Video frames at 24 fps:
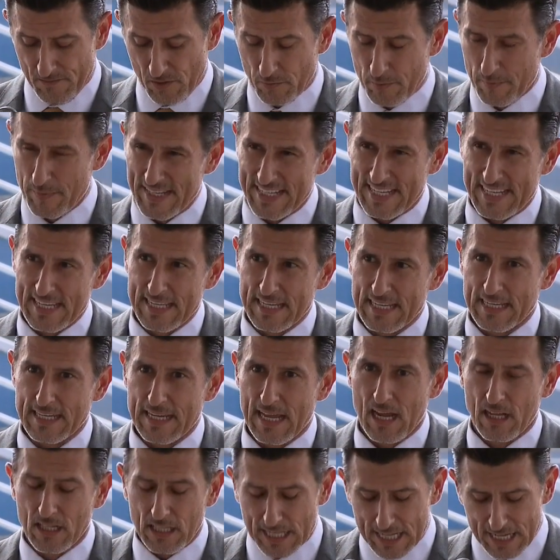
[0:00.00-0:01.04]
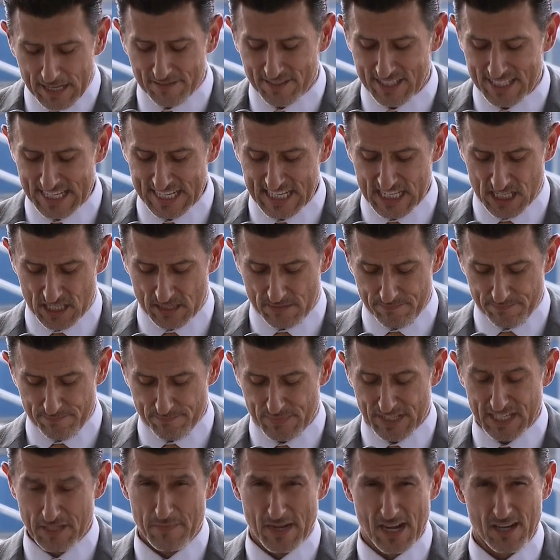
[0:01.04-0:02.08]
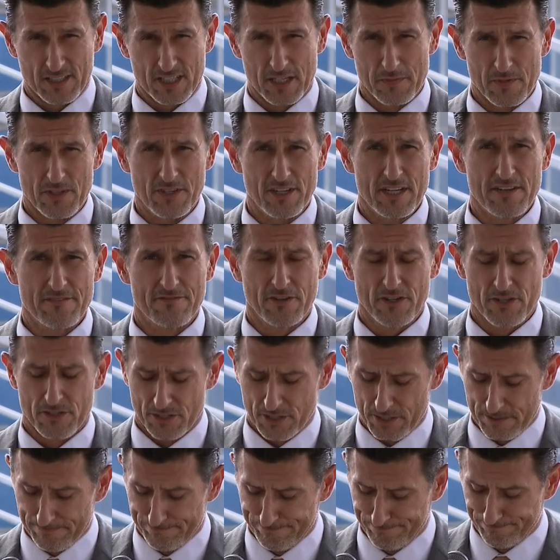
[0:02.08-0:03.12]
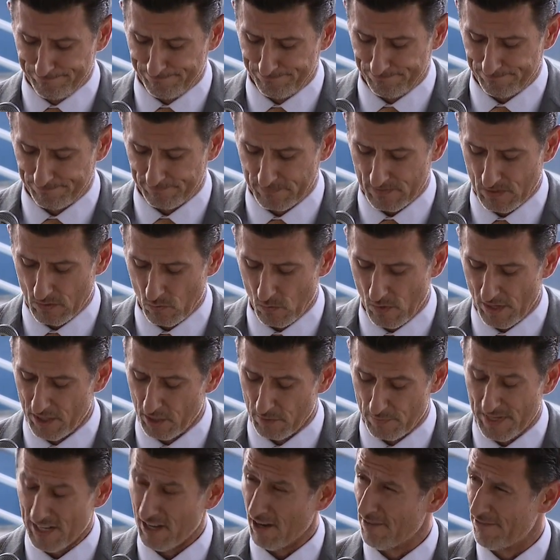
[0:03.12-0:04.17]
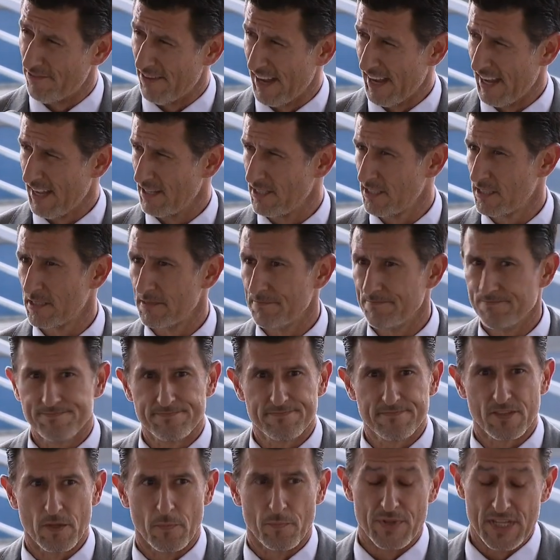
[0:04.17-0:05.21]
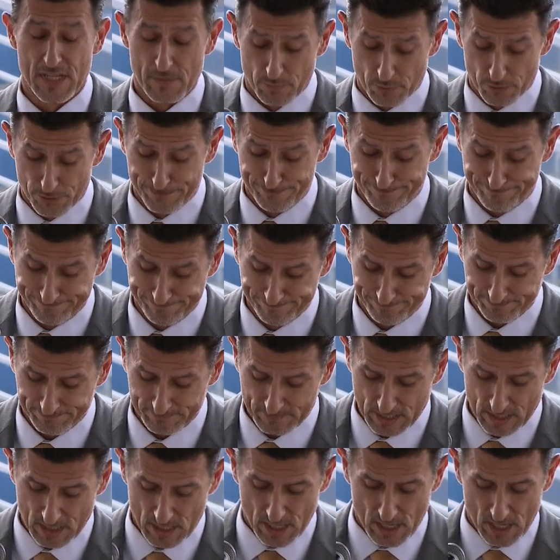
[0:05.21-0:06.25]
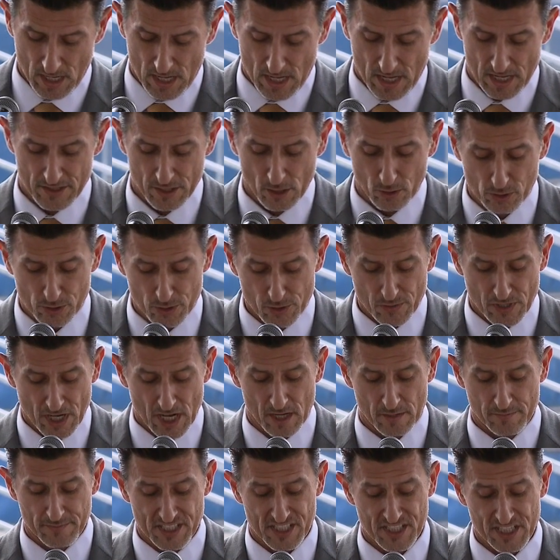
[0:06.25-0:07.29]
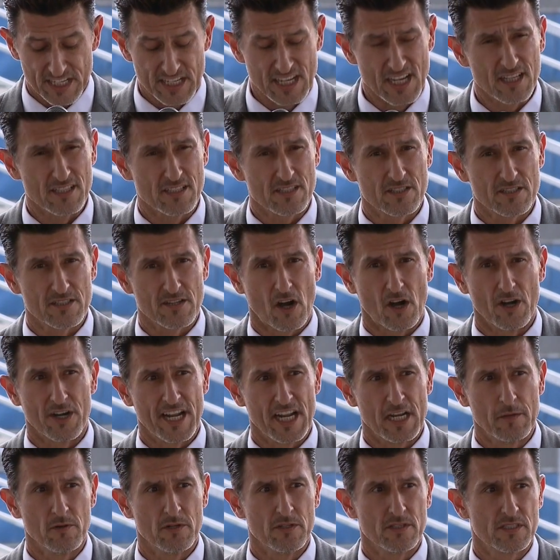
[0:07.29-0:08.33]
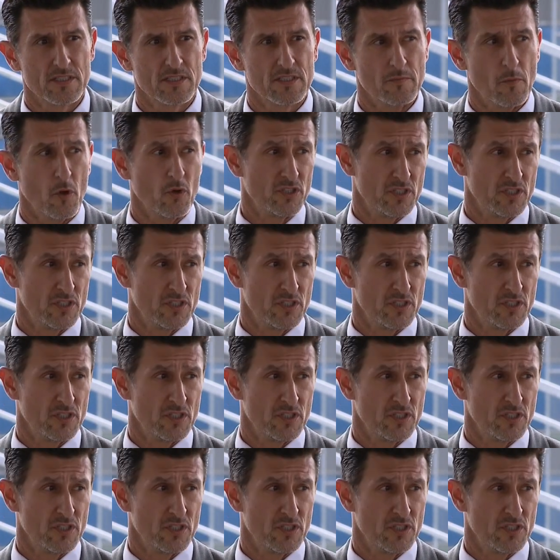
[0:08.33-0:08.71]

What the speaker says: From the beginning, LAFC's been about community first, whether it be our fans, the people, and those who come to see us, our neighbors, and